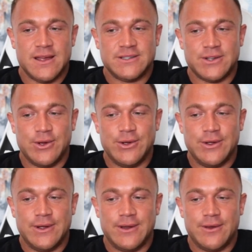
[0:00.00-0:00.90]

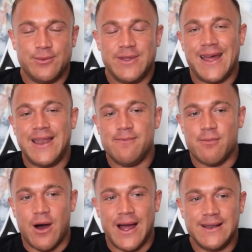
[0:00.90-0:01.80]
So with that in
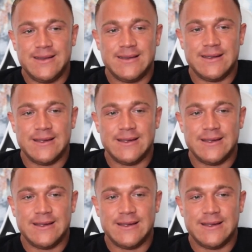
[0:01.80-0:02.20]
mind,